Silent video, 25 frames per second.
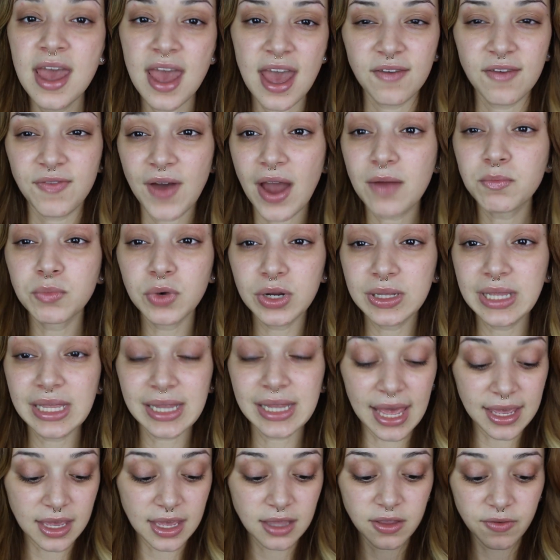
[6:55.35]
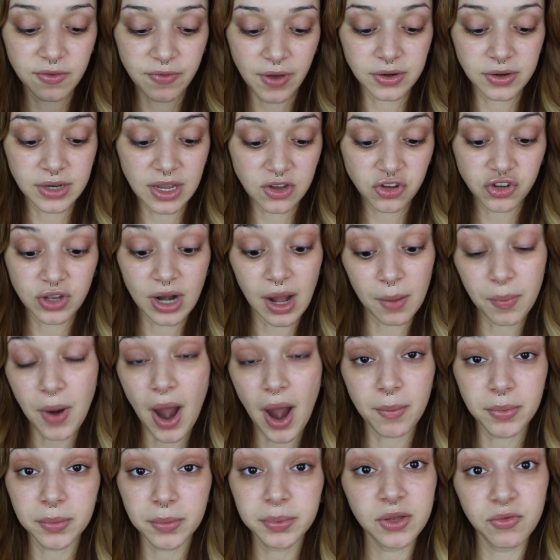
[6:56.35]
If I'm really liking the foundation, I'll
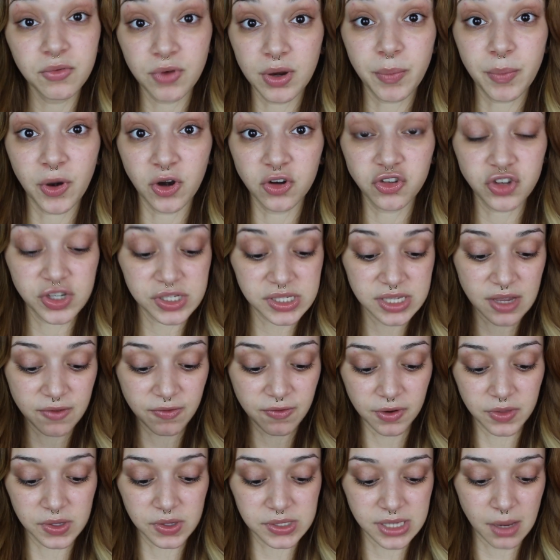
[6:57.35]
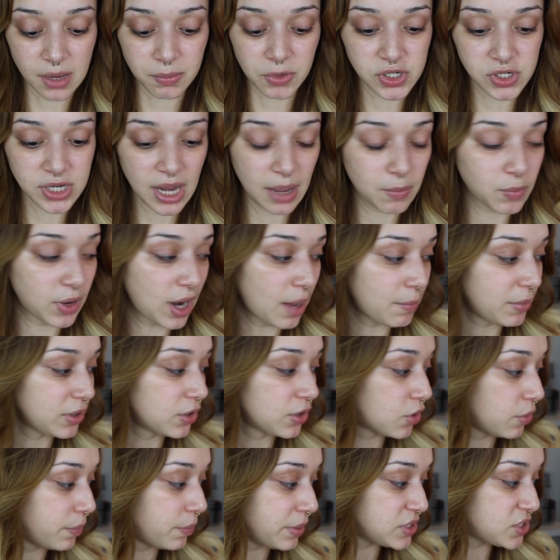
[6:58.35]
probably repurchase it for the summertime when I'm a
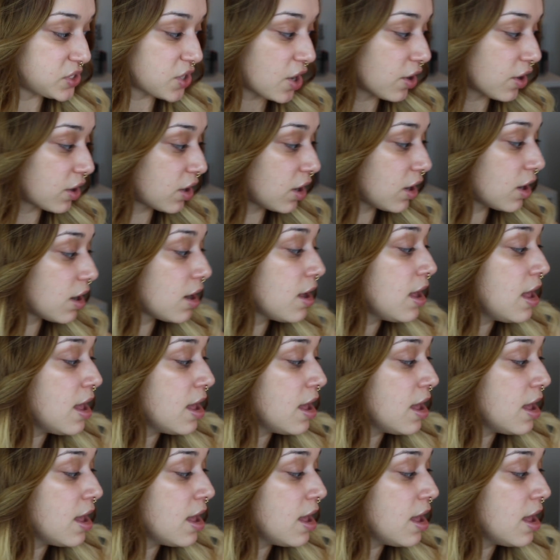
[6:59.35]
little bit darker.